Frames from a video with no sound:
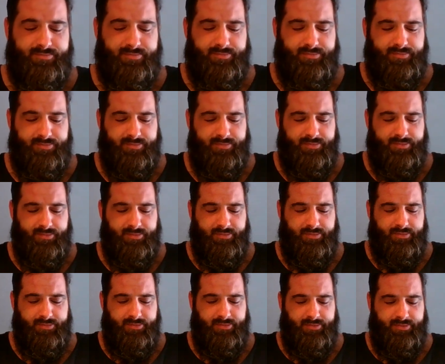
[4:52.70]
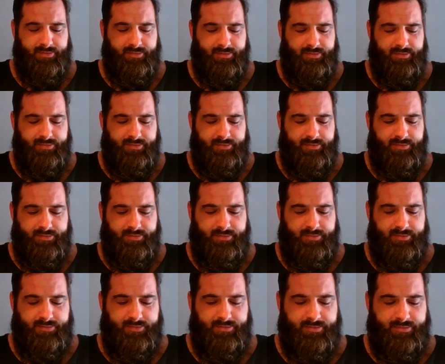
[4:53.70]

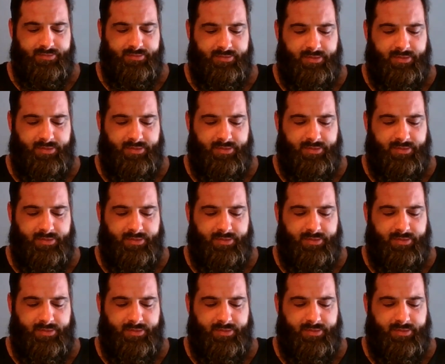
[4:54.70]
Nothing is said.